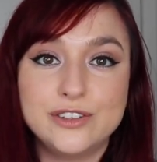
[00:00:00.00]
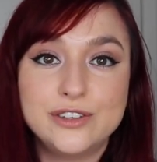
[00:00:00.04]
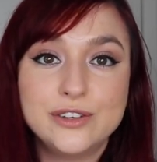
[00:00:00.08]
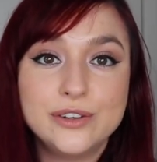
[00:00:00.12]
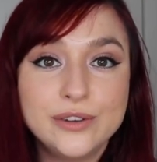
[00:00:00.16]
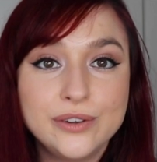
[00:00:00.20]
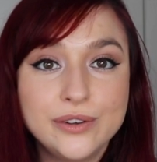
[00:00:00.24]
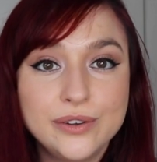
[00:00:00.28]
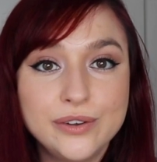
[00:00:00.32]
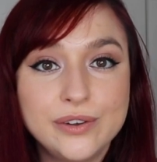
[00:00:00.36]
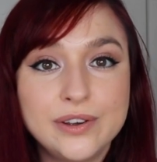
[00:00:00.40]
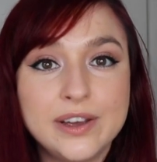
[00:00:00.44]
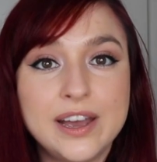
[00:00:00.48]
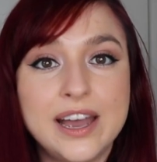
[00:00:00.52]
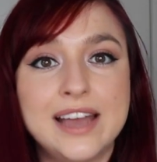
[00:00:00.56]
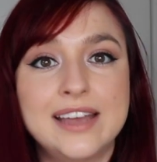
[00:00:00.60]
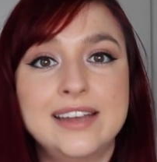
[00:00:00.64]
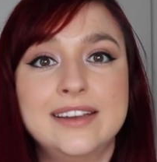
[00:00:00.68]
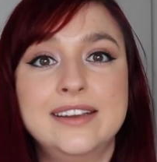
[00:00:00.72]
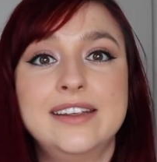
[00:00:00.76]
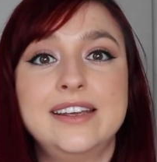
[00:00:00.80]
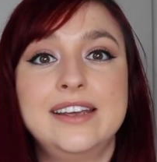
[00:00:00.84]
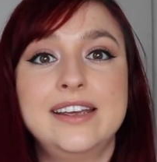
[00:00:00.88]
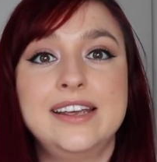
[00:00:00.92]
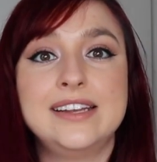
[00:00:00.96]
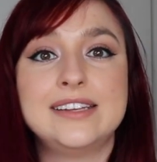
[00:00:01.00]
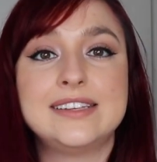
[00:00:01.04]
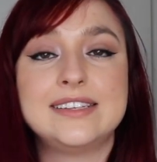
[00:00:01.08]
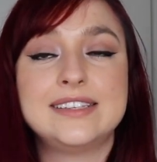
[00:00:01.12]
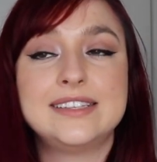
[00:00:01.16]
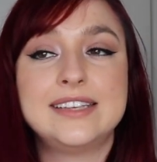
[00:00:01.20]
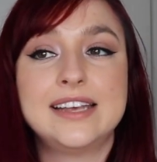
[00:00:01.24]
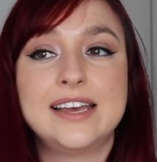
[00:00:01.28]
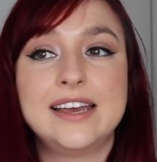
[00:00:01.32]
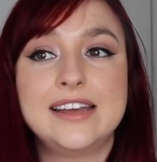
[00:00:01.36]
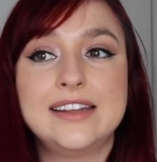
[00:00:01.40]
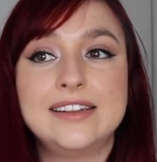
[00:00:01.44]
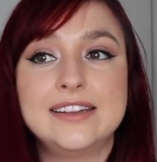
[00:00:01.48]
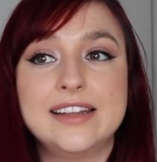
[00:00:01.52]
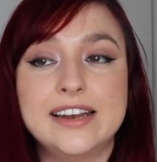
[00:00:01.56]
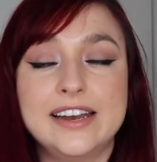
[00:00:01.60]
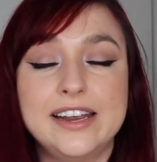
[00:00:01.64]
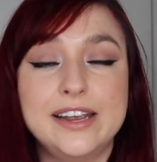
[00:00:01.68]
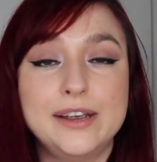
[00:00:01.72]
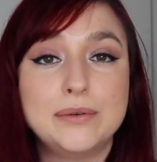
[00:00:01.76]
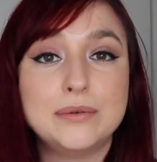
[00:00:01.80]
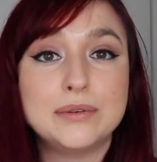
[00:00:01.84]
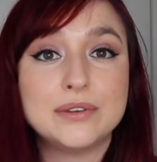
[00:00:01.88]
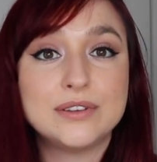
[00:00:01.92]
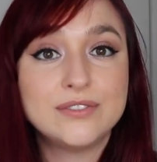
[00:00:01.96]
do, and it said that
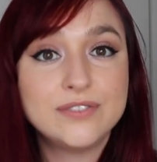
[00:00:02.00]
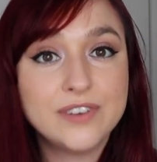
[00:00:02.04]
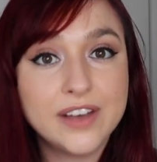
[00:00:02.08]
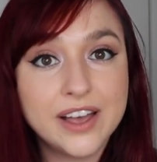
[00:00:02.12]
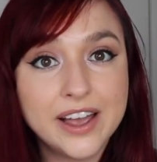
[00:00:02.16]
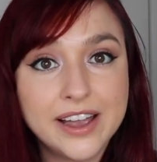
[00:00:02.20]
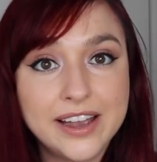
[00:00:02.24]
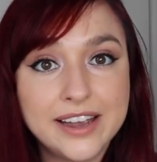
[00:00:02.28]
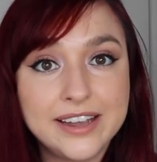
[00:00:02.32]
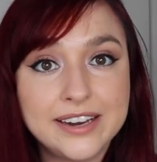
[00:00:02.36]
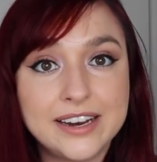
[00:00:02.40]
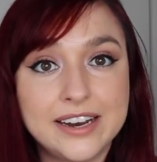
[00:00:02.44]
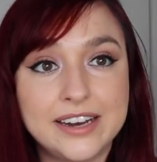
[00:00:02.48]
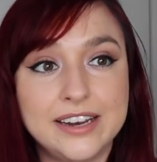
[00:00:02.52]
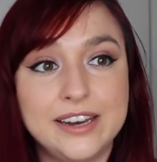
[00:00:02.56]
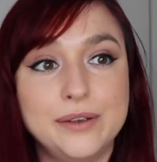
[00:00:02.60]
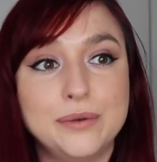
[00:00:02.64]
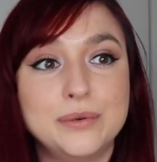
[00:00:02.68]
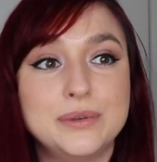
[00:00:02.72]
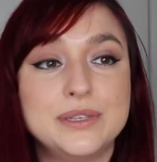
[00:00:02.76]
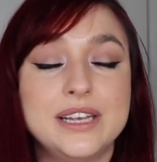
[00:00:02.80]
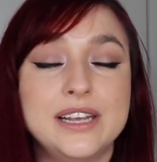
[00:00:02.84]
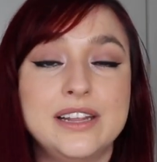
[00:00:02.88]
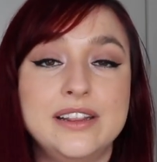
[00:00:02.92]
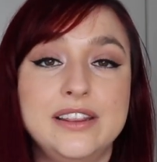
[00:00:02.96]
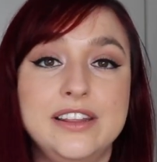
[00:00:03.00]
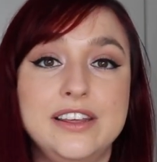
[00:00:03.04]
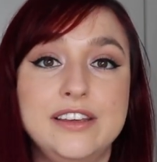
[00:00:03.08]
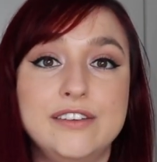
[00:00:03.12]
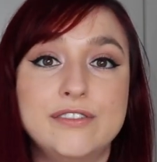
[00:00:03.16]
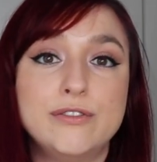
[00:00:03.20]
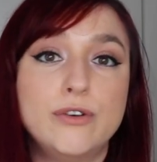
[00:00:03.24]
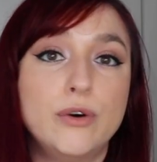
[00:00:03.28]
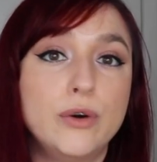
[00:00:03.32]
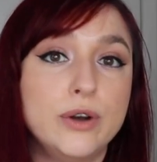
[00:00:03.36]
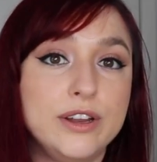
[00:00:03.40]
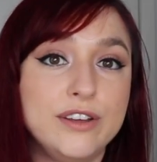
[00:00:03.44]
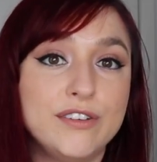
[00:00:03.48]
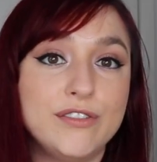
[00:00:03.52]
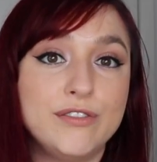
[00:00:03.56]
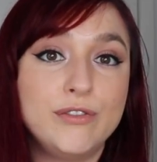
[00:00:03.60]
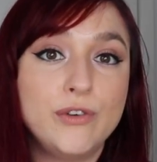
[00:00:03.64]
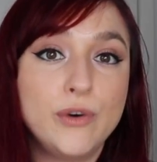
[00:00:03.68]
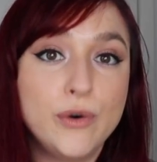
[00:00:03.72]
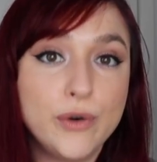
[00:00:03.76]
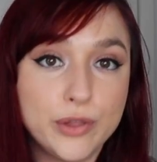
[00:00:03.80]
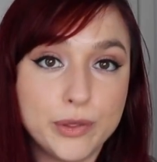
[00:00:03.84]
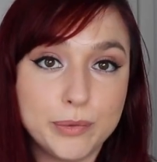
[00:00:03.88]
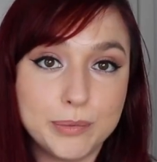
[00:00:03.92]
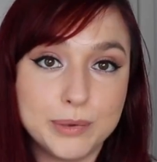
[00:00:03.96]
he was fine and he was in the
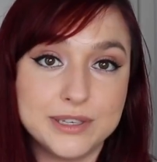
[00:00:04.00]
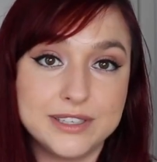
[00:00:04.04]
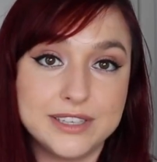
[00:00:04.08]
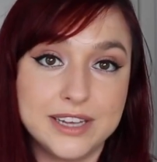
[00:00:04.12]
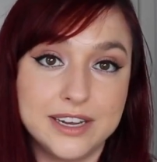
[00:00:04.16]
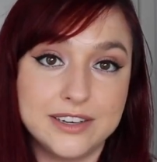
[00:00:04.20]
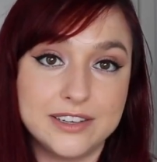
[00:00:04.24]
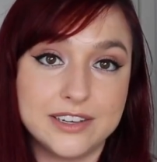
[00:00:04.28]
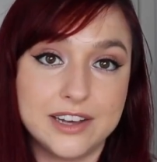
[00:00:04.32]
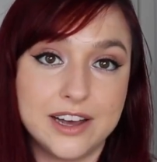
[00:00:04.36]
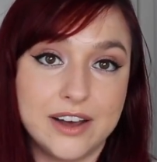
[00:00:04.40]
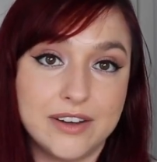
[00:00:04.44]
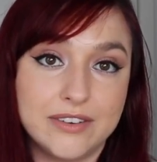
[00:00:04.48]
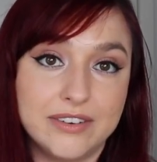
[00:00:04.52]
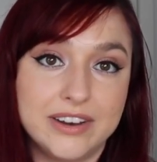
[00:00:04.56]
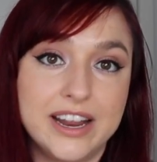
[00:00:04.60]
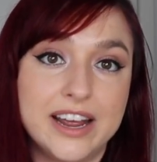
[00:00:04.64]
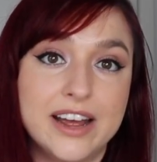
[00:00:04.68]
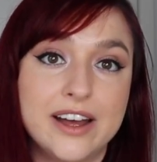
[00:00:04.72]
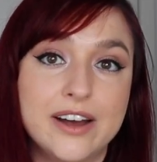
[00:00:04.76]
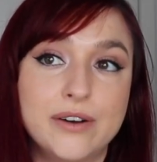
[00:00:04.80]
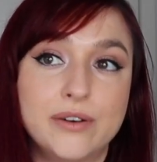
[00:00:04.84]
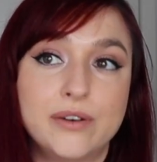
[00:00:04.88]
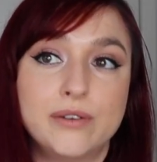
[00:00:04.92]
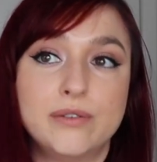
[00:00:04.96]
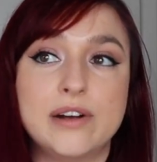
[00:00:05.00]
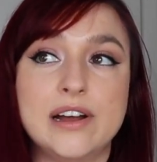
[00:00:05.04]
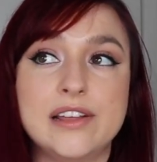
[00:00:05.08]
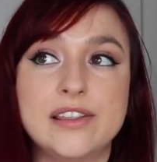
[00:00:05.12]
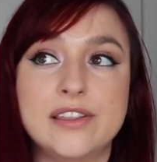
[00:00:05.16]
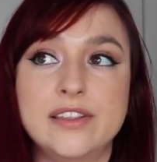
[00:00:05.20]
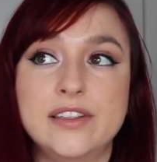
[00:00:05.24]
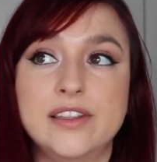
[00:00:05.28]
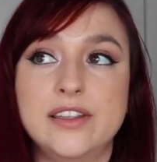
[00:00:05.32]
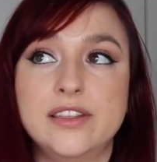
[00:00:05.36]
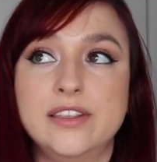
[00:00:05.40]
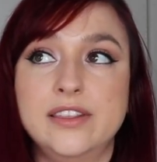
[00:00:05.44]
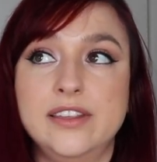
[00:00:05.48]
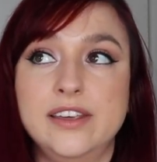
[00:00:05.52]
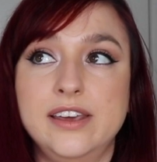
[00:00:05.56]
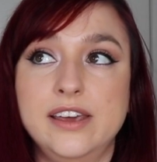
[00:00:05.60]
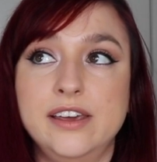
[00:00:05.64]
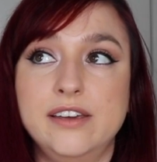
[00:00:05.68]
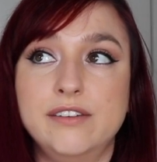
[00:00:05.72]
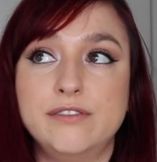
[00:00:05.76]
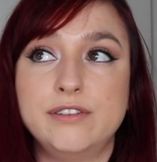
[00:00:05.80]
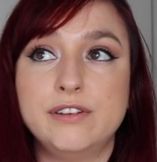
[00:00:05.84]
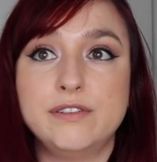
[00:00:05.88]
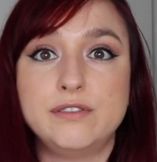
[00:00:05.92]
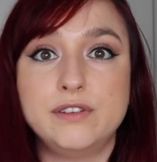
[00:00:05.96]
44th percentile now rather than
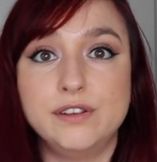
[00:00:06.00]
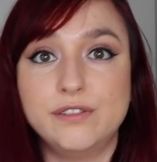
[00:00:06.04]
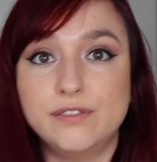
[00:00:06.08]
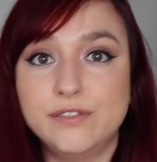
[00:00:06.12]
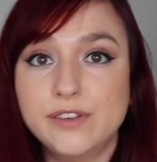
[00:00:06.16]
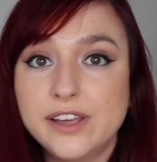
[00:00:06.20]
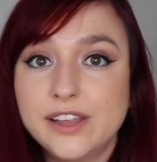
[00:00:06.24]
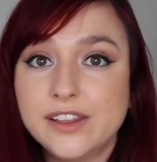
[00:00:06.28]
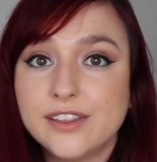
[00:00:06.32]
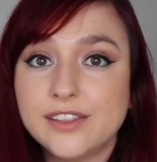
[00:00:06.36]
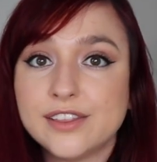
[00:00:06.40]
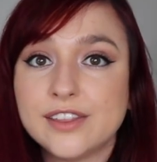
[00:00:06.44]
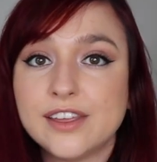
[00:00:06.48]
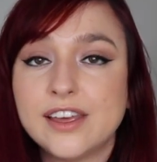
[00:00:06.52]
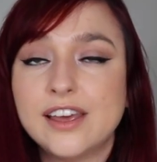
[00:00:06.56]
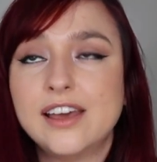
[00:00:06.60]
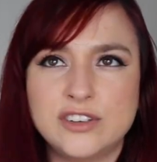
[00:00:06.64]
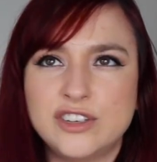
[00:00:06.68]
the 55th.